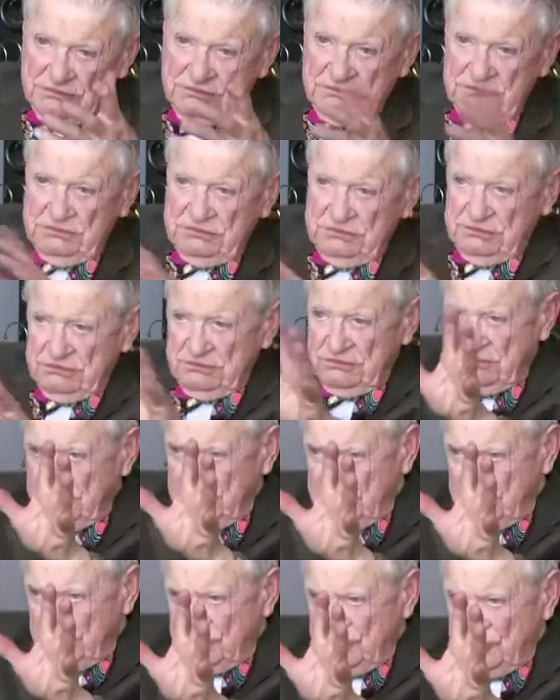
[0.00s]

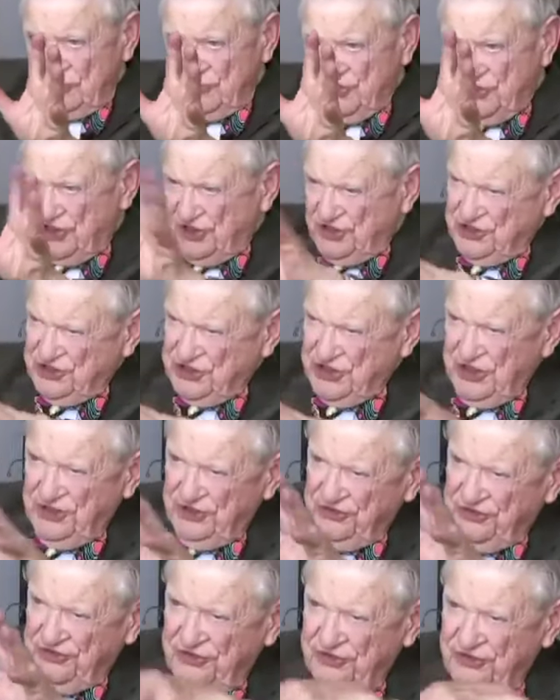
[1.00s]
mm, six
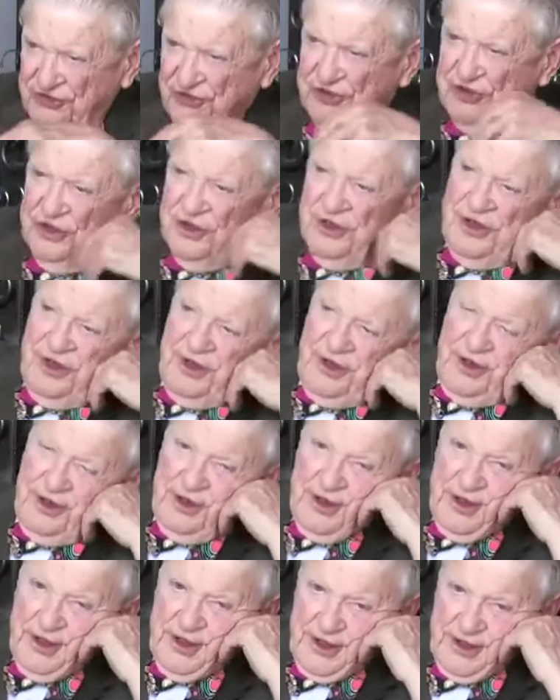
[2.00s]
states
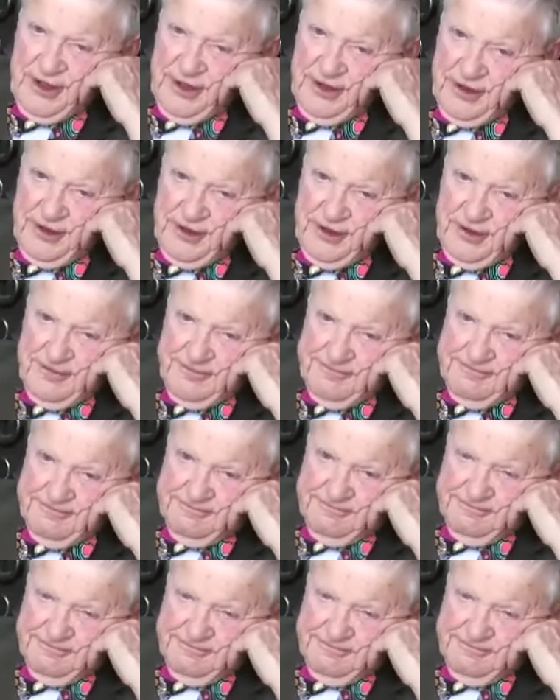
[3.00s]
and. Uh,